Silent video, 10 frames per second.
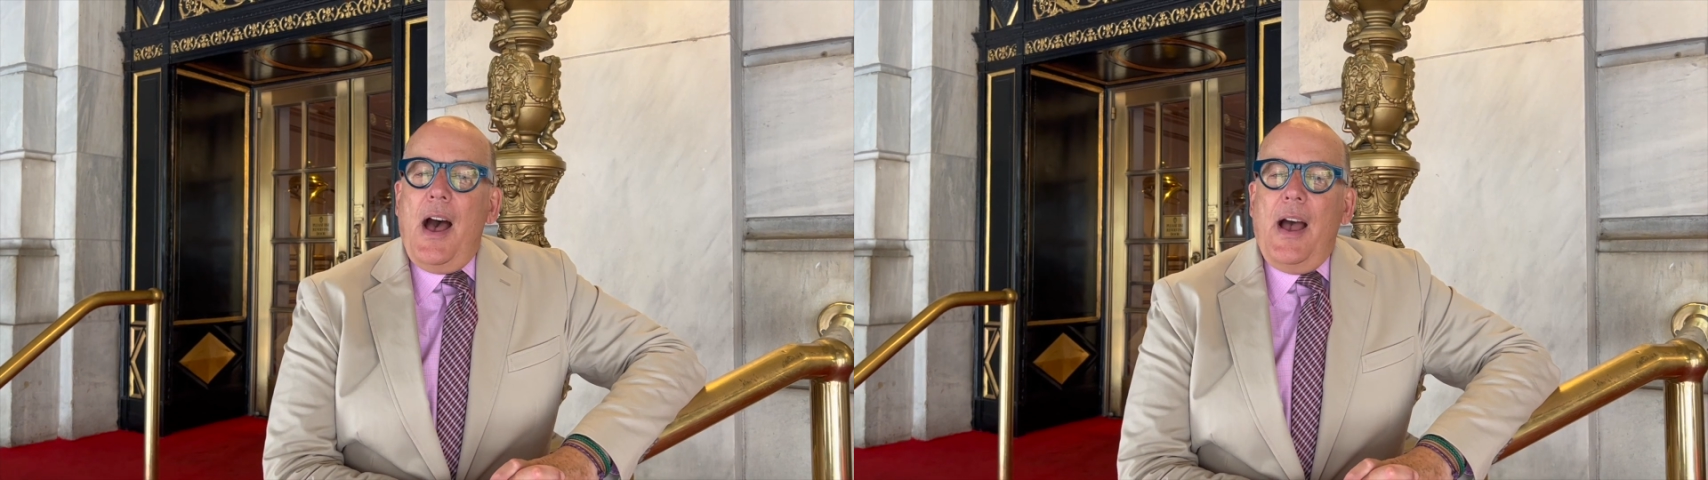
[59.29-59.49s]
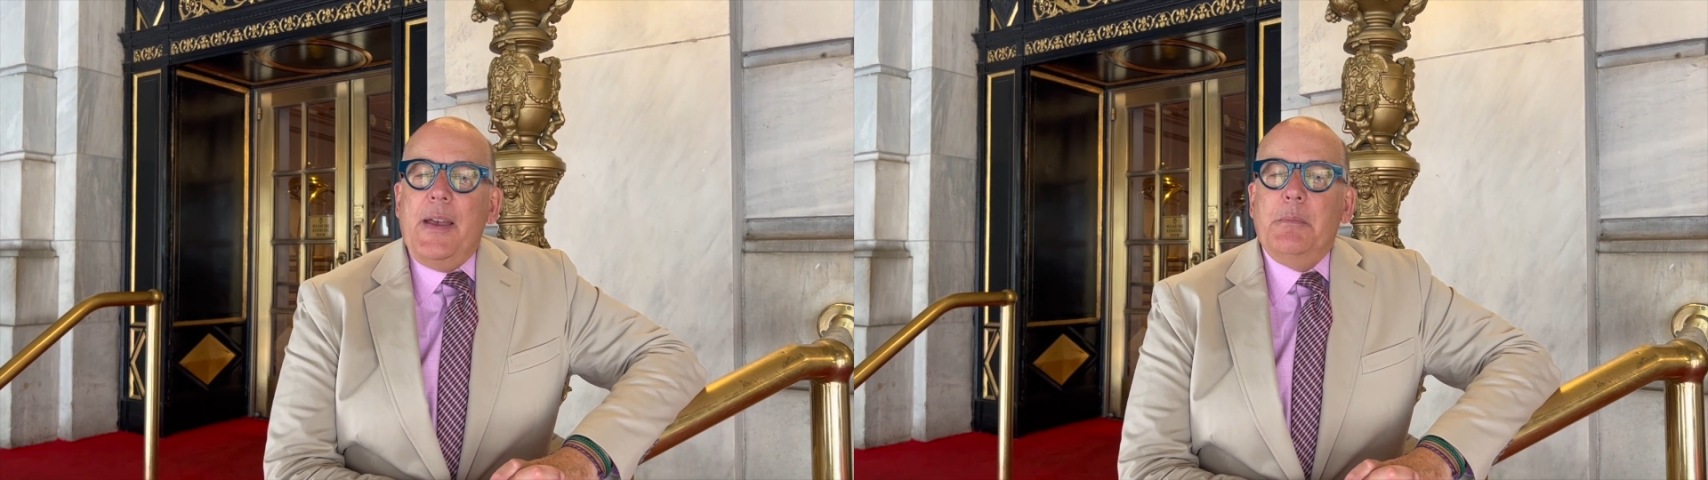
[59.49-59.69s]

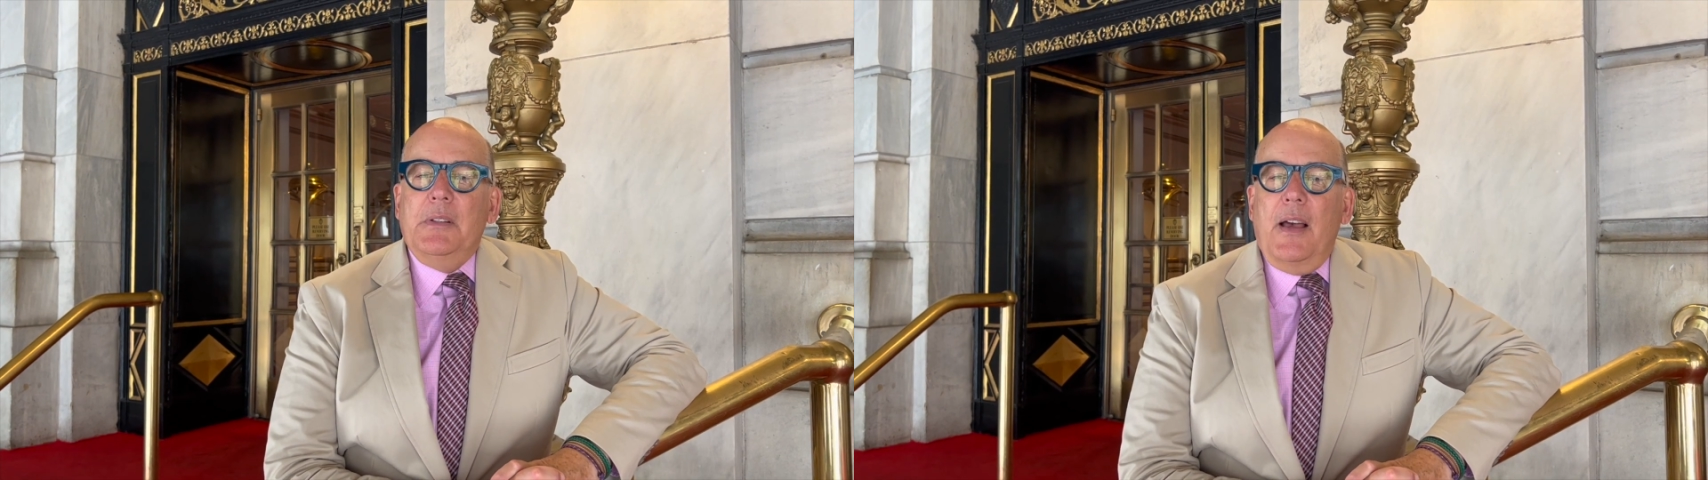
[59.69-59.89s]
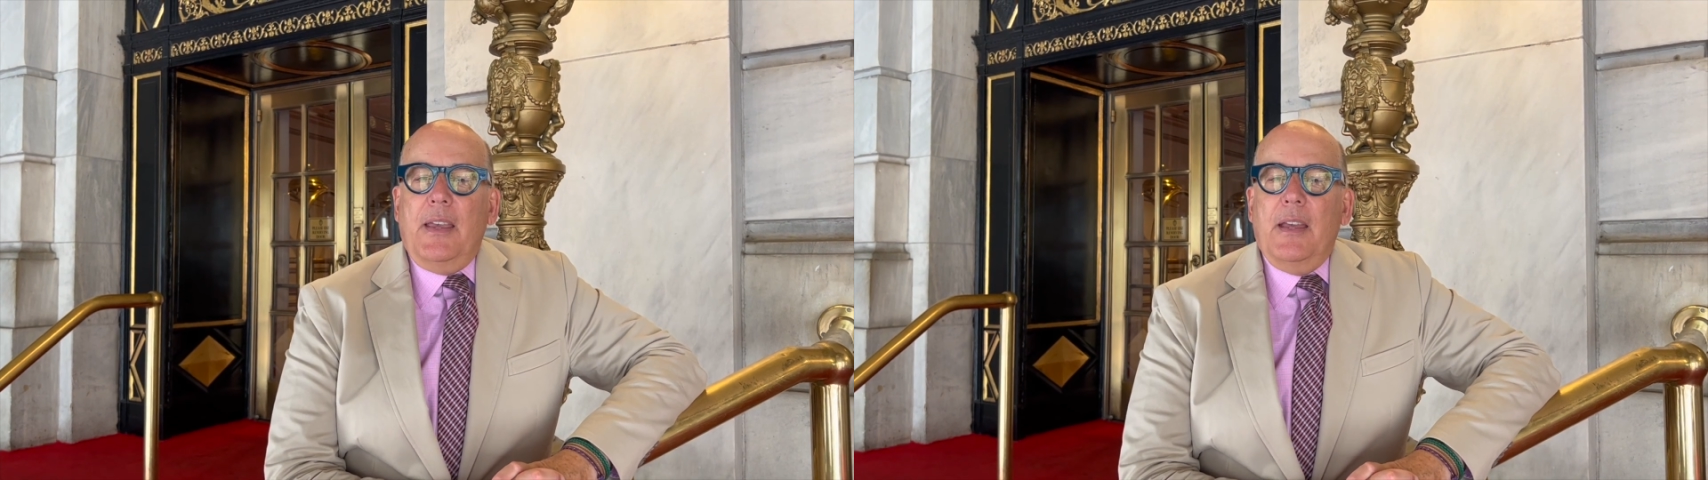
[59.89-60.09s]
I am
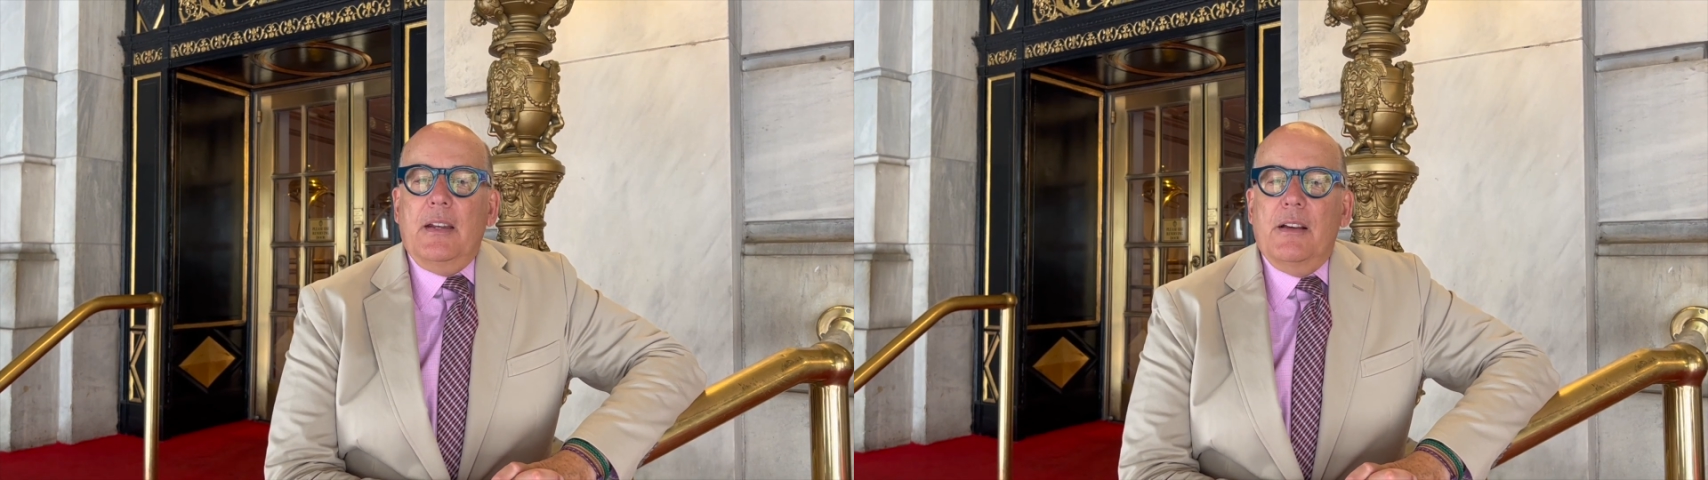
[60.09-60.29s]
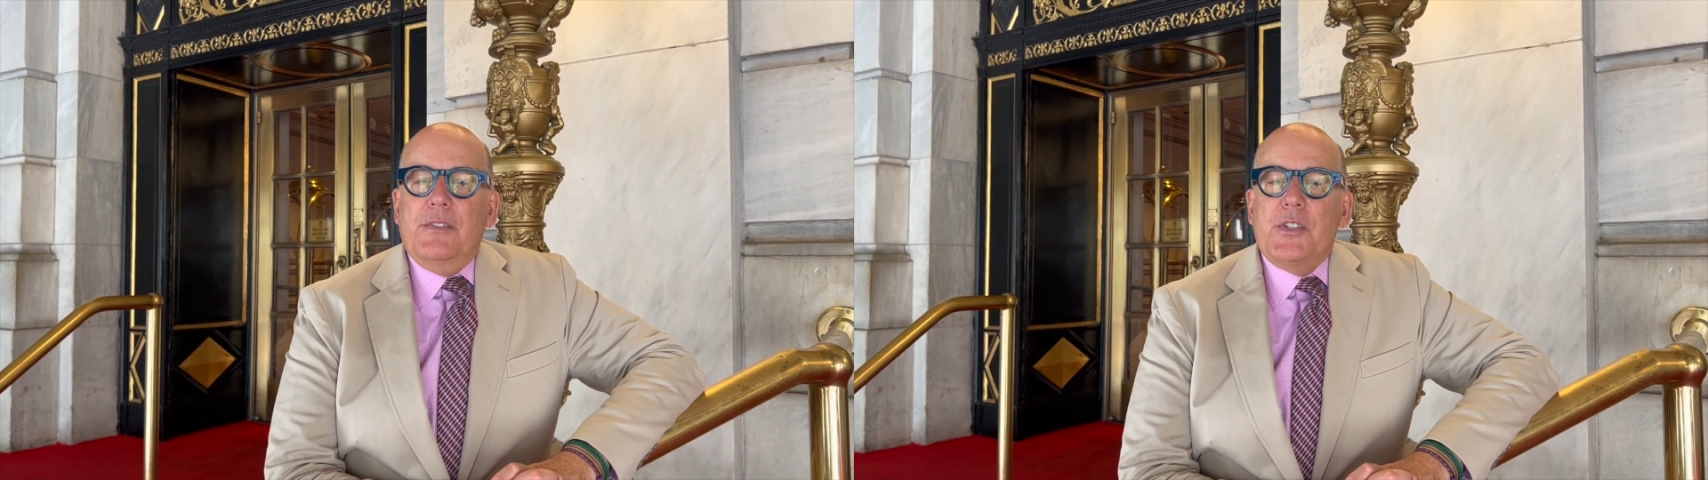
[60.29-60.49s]
lucky
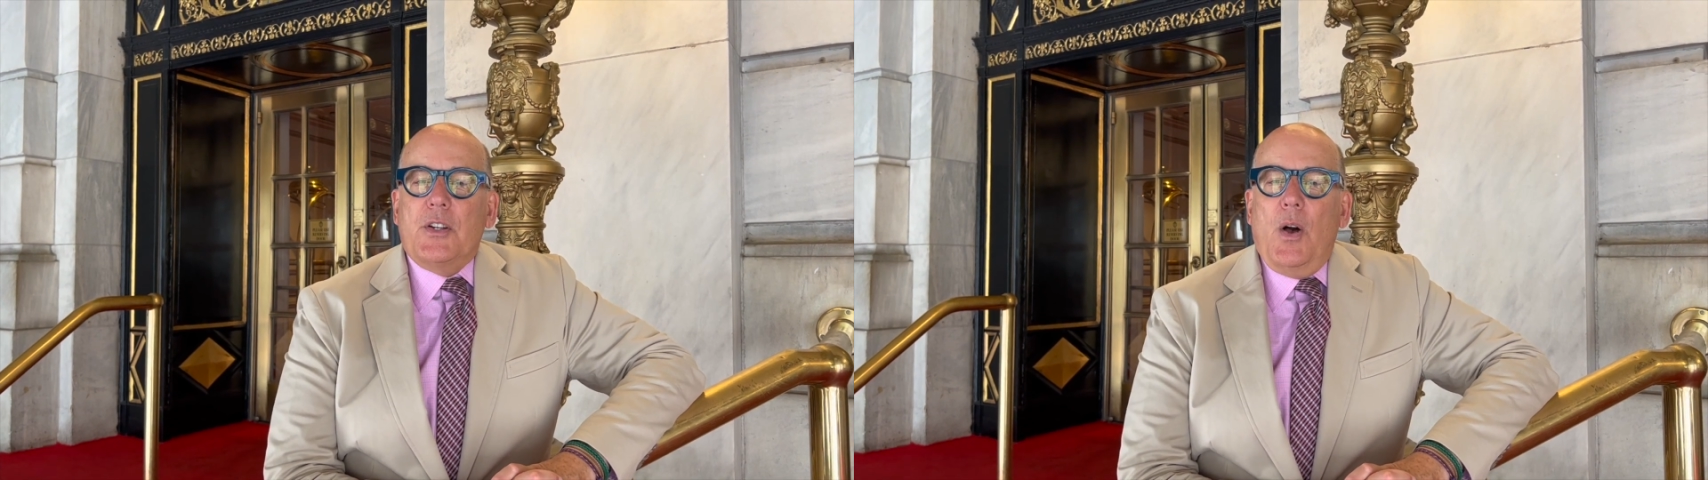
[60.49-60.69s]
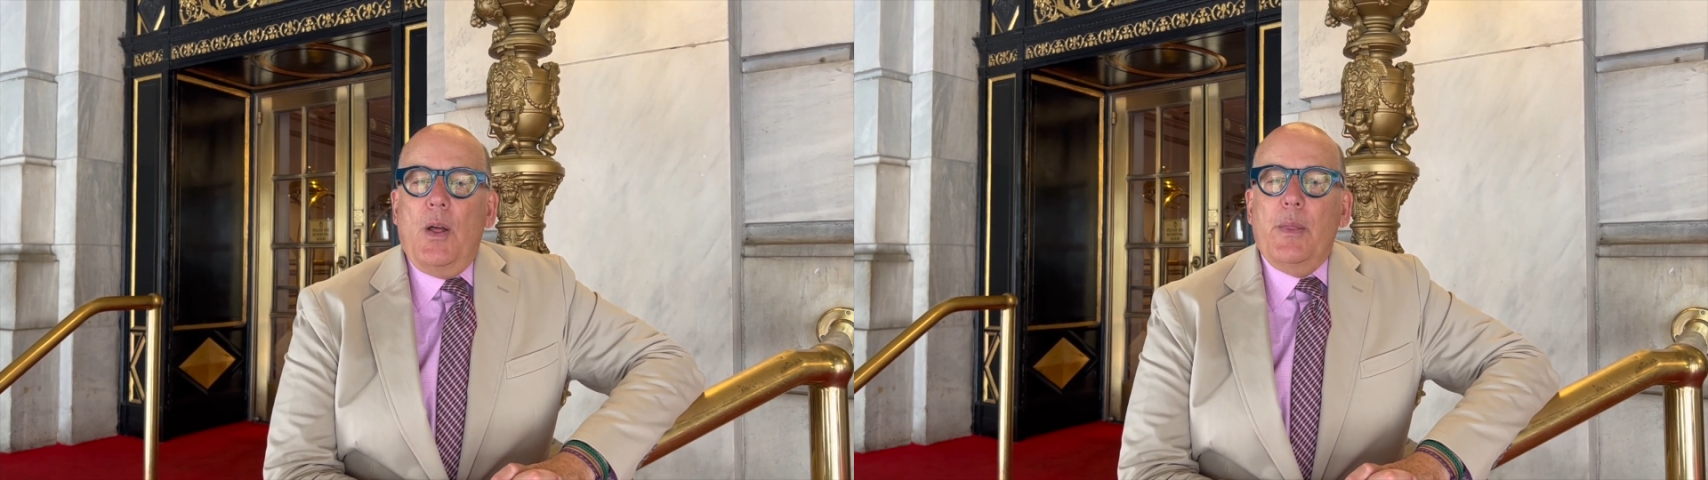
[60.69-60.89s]
enough to
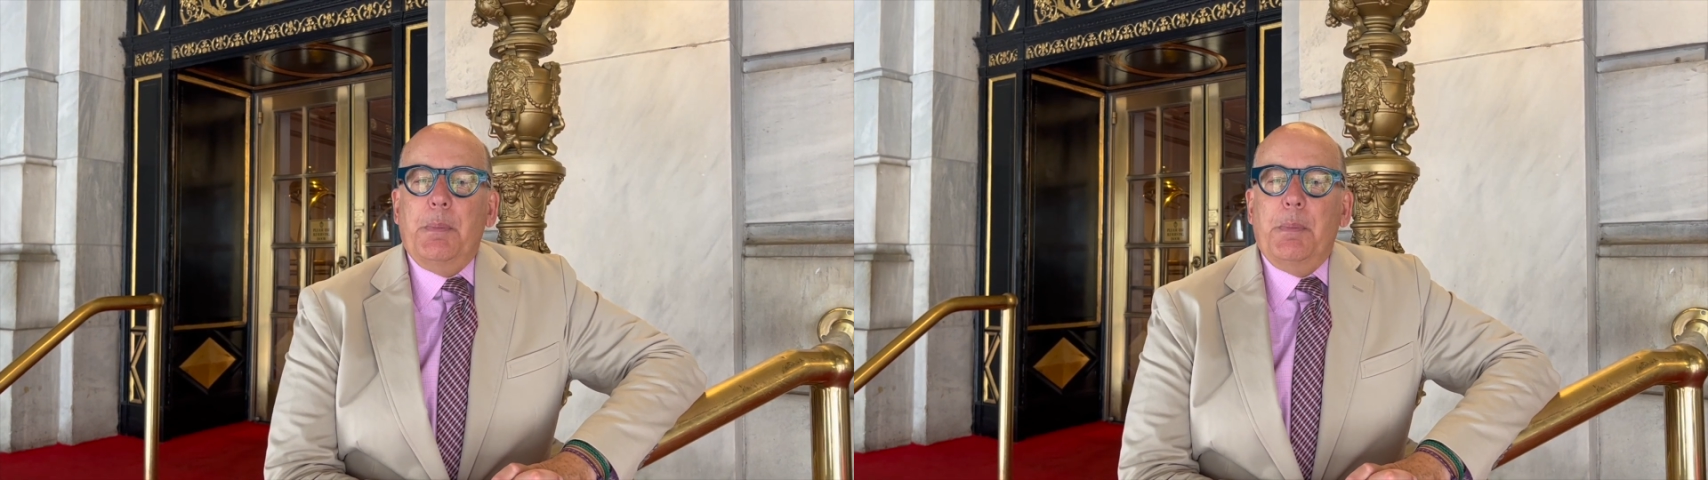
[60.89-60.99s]
call the